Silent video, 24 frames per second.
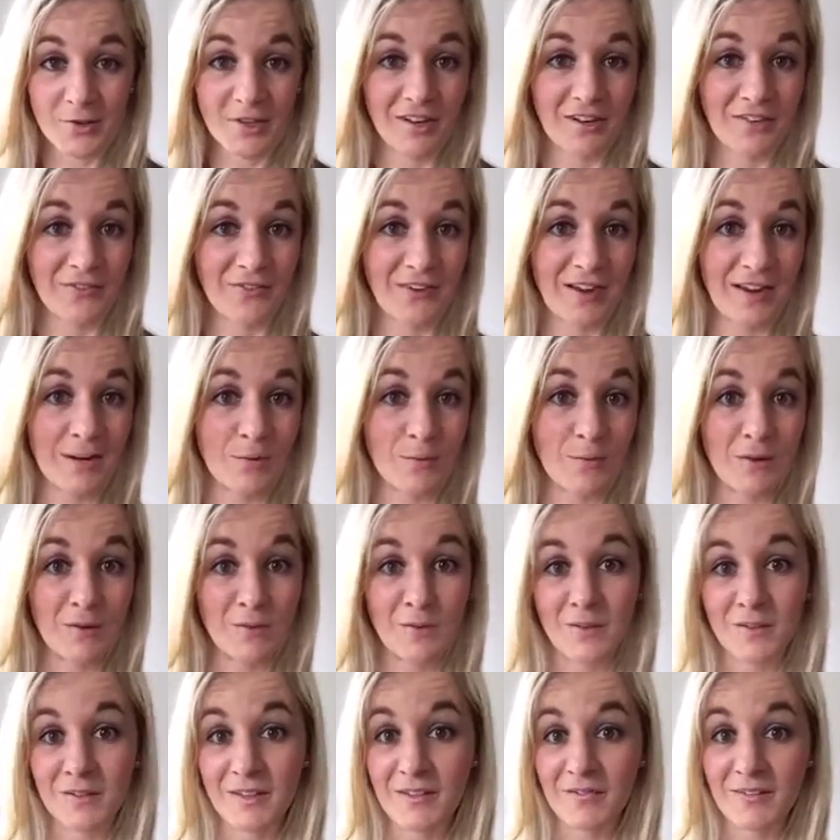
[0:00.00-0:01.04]
We
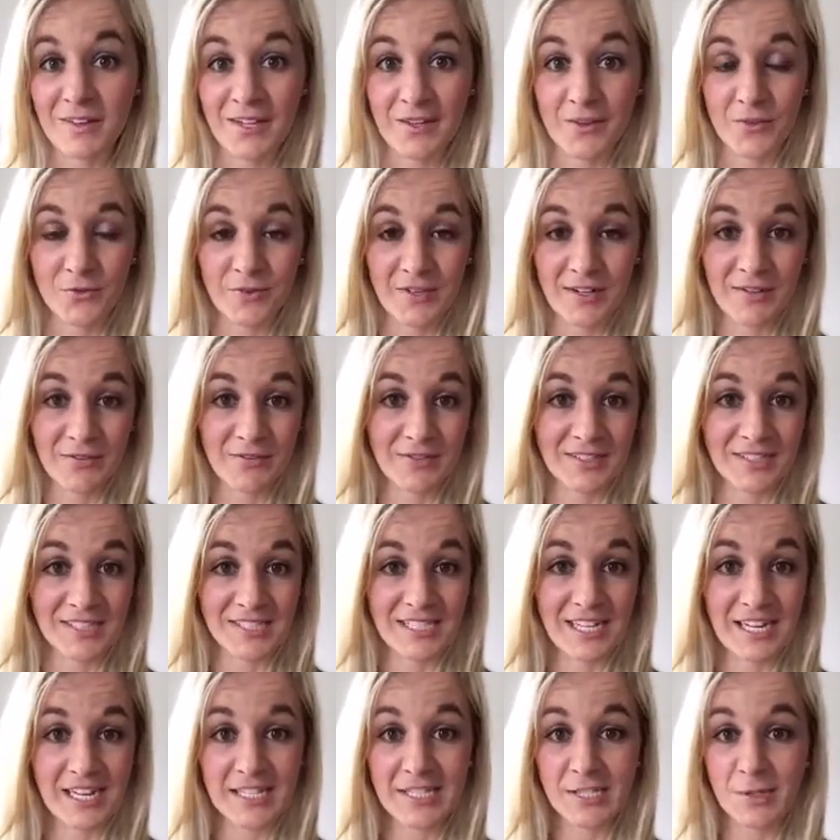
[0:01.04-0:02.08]
were living in 3 different
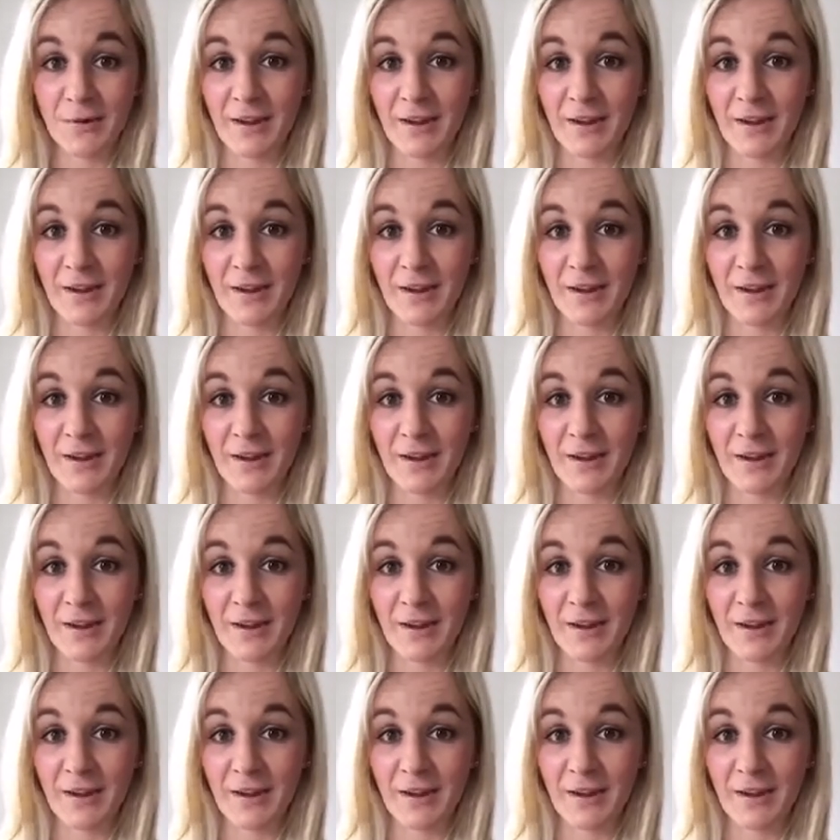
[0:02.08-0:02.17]
states,